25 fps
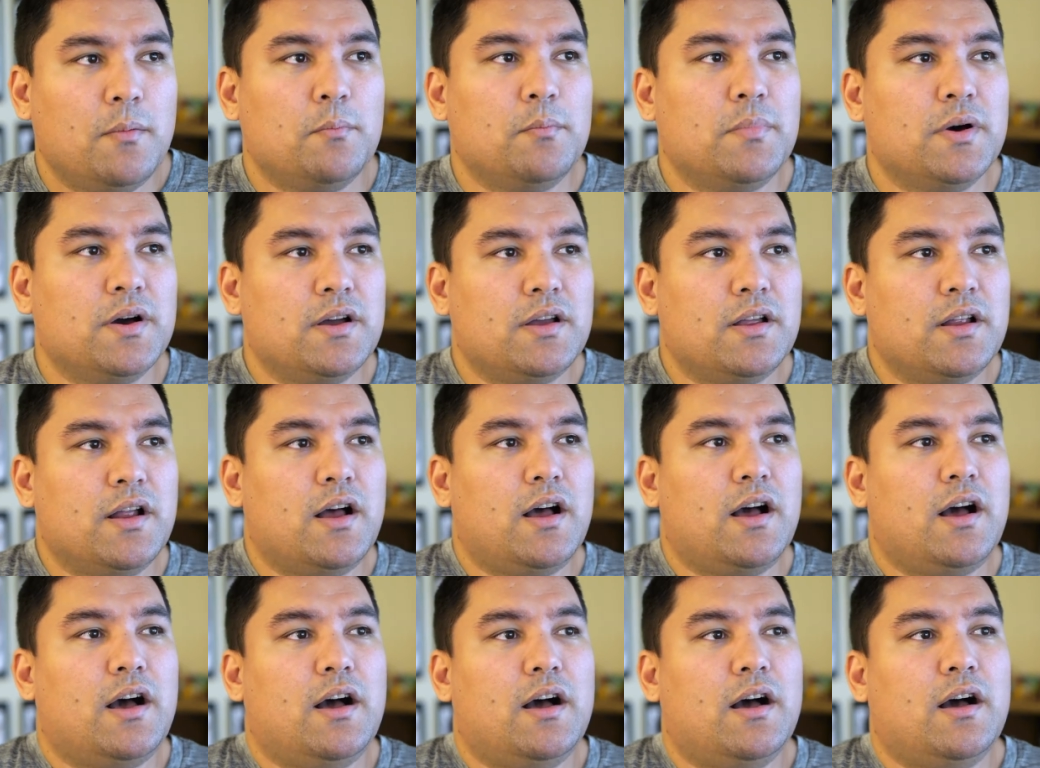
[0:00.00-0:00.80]

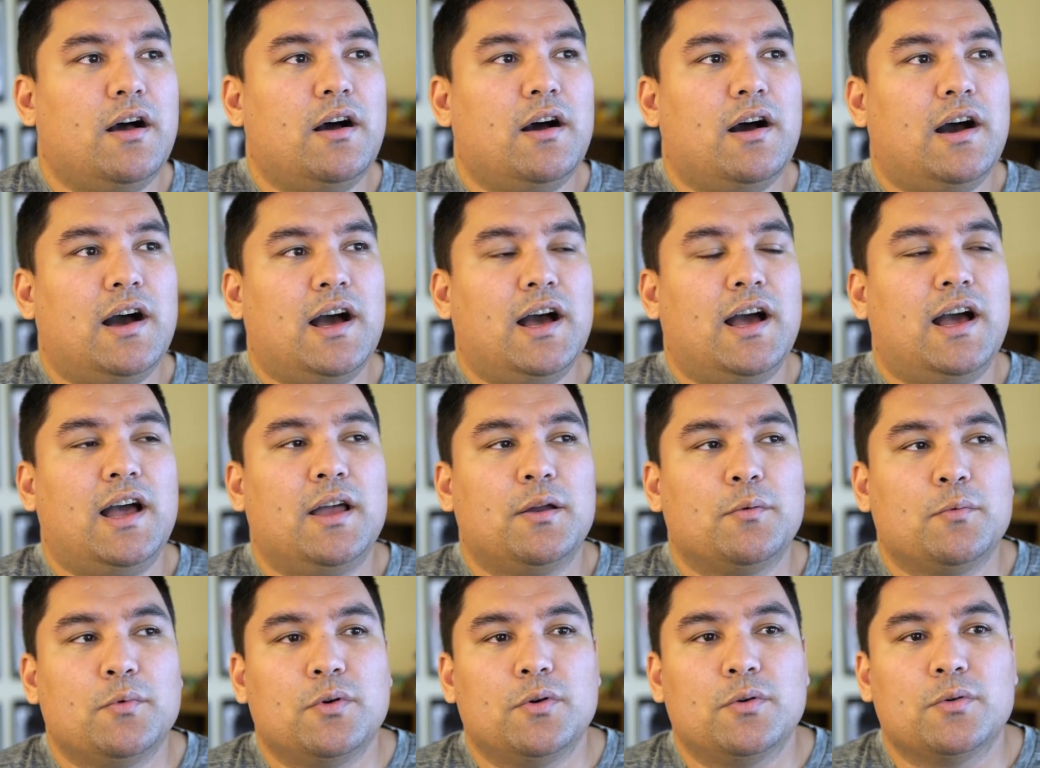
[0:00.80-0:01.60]
But
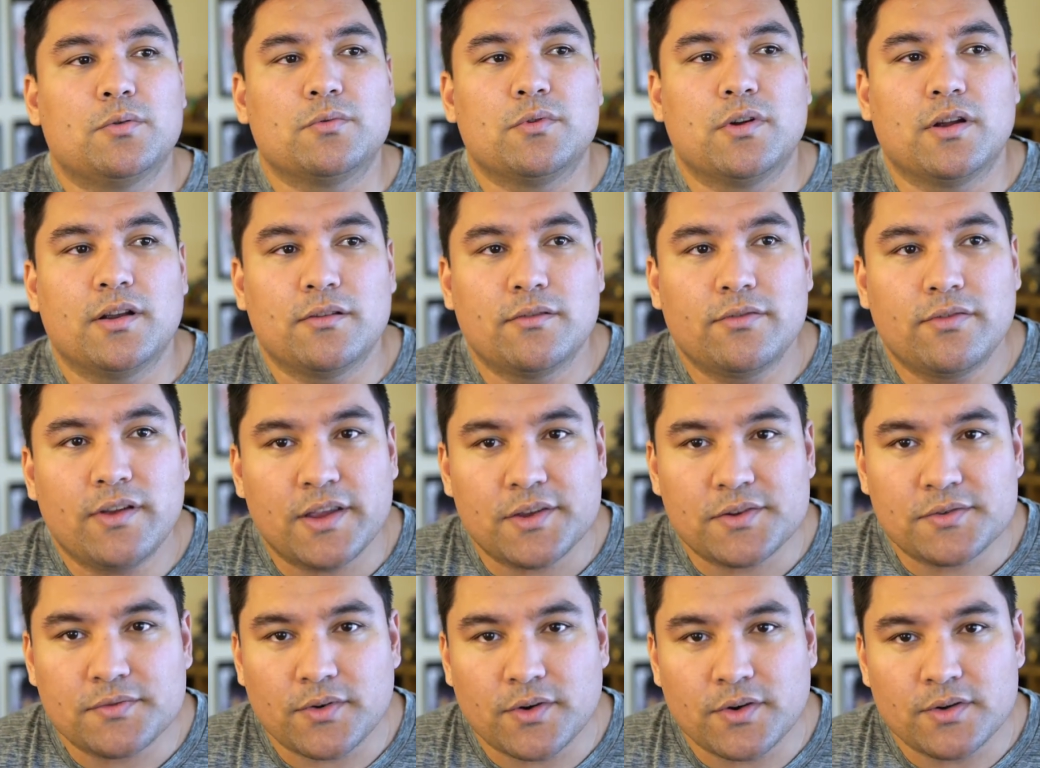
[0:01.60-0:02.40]
I will run
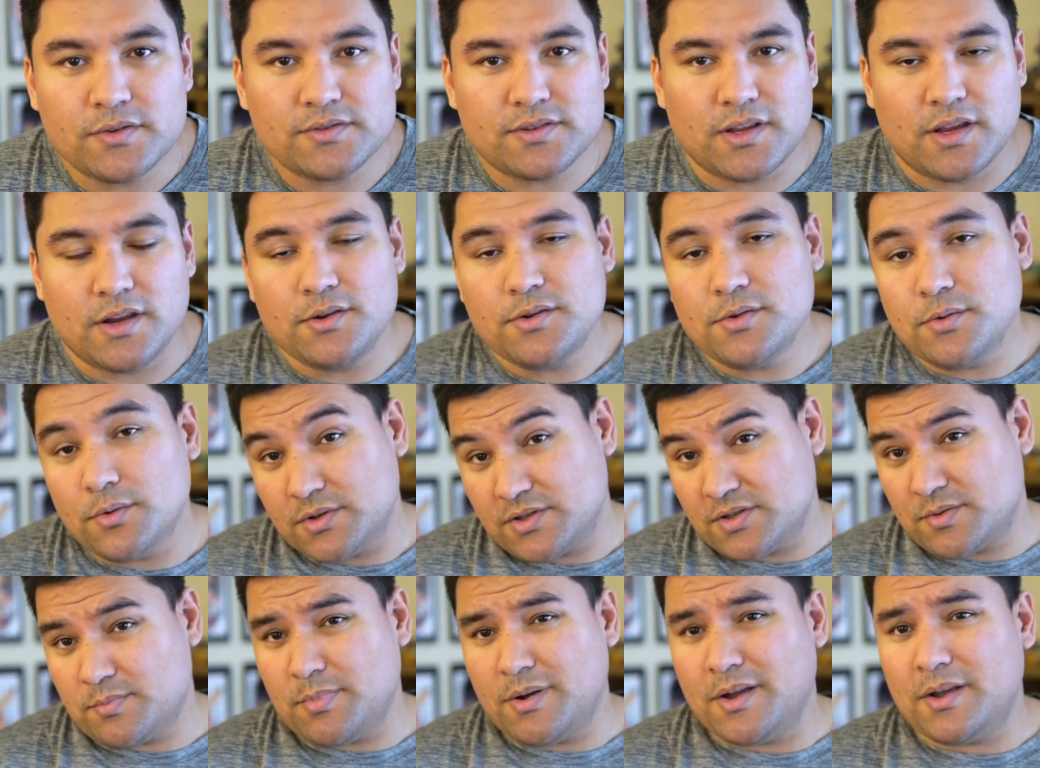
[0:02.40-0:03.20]
face first into a
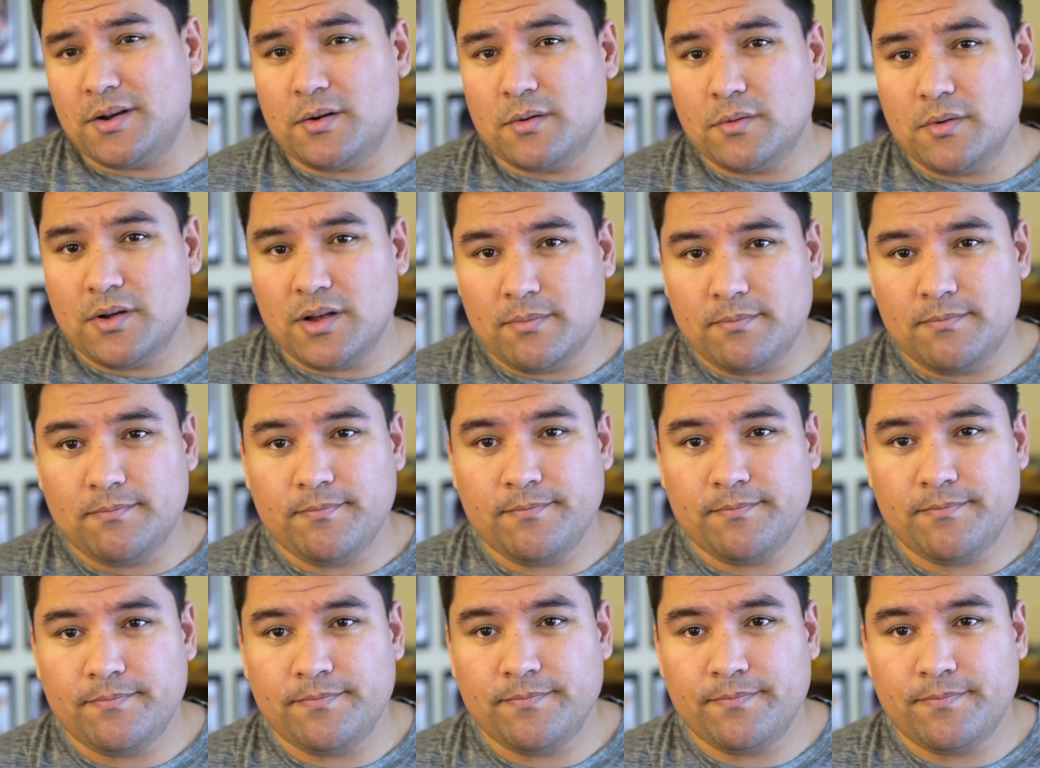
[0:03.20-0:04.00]
spider web
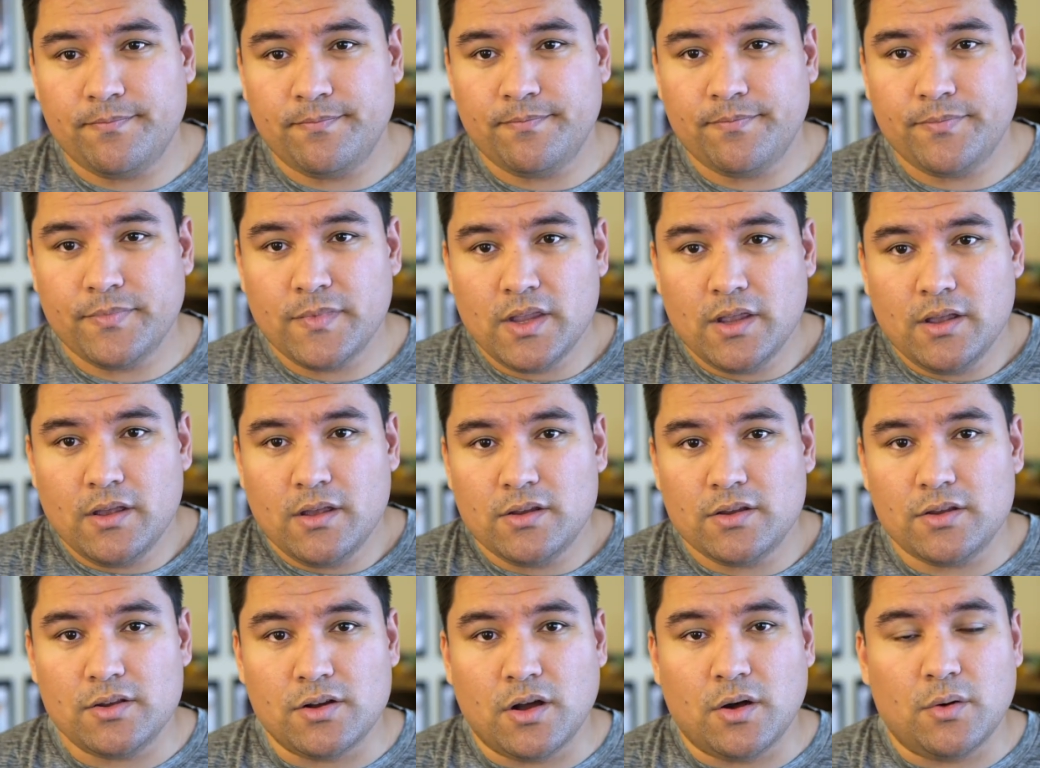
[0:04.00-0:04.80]

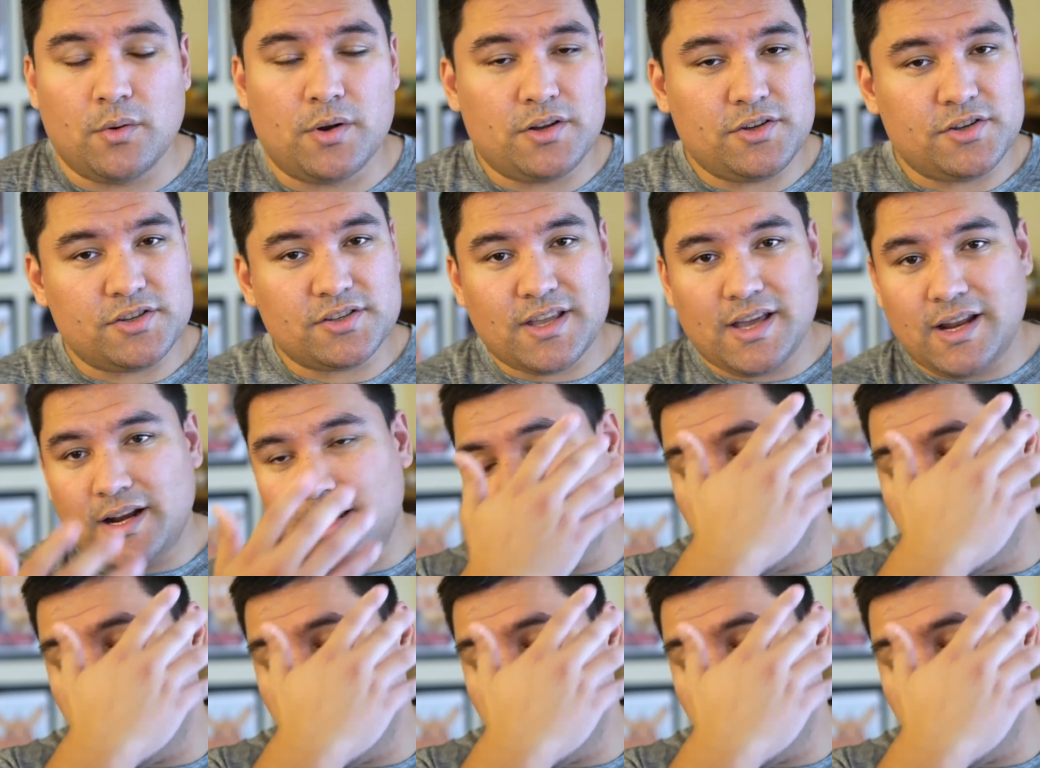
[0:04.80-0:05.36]
you know, and it just kind